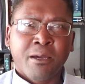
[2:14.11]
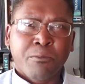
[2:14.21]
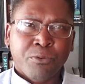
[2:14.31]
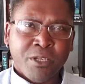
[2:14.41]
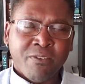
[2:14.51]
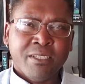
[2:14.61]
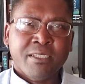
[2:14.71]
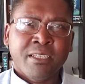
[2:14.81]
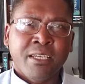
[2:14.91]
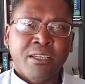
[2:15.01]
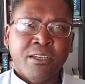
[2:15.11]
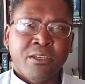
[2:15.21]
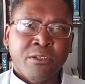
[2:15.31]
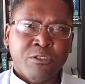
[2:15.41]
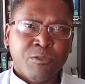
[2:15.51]
Previously,
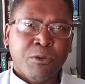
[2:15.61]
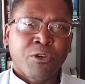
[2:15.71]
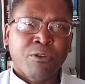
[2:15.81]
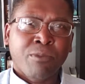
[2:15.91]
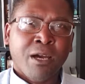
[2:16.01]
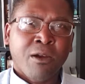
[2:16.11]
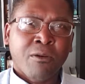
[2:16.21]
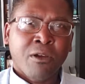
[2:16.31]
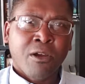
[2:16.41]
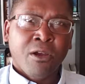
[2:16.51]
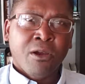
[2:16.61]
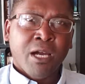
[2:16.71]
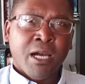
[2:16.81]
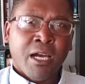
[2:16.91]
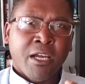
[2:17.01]
you spoke about
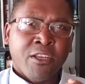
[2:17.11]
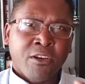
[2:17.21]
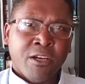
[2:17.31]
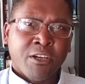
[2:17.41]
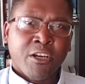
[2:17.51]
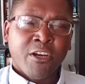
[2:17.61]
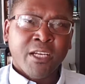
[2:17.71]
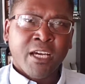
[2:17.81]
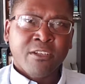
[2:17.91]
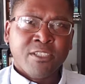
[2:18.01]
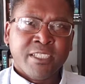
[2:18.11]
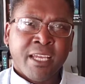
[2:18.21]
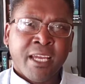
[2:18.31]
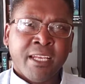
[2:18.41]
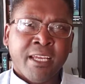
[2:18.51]
your current
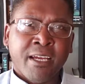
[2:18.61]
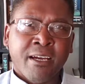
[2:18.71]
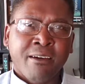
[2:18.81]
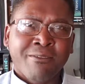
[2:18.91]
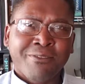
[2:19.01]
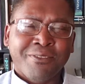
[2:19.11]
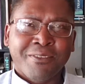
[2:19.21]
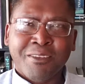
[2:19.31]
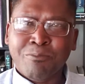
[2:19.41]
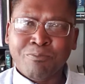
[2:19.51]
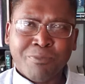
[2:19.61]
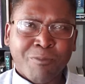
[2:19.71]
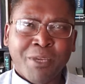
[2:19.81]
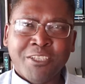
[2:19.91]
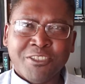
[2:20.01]
understanding of the
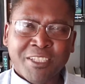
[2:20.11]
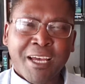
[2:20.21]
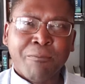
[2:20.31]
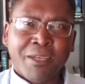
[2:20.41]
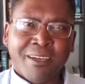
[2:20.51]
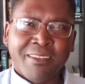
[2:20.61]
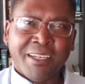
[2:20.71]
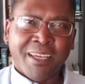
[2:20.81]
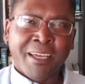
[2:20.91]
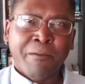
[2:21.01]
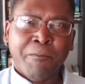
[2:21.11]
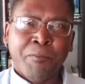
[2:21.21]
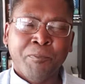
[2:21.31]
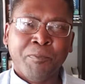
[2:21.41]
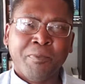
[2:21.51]
major topic of the day
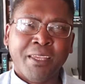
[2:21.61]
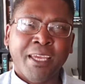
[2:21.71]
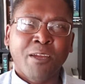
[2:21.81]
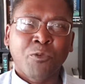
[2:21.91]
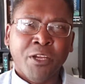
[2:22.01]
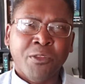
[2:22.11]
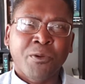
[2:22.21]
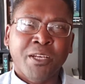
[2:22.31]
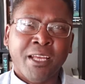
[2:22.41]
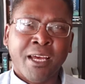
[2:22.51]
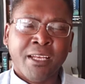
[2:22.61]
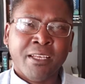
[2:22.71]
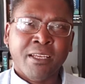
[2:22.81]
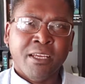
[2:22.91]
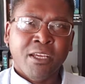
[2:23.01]
and whether or not
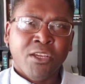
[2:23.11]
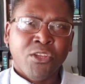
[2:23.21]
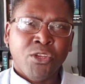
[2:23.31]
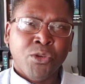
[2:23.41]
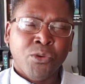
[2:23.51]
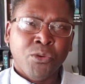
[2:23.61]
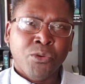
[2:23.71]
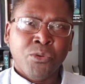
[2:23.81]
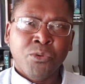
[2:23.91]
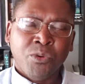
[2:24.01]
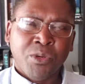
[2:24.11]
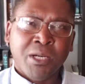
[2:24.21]
you